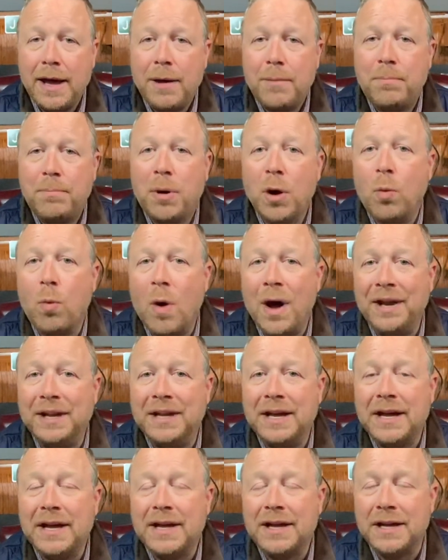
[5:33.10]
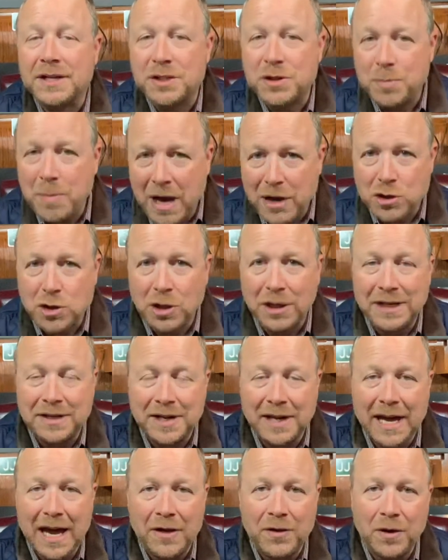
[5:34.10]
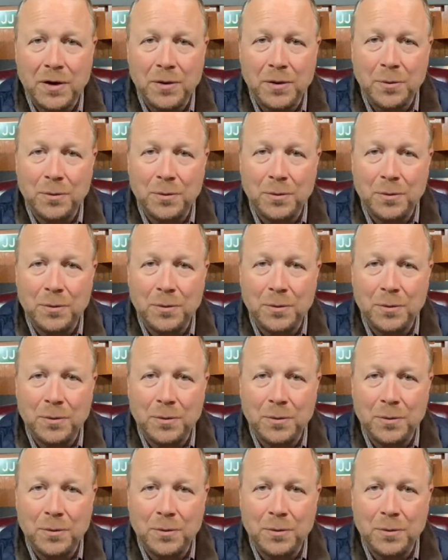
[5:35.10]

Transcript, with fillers: put one especially together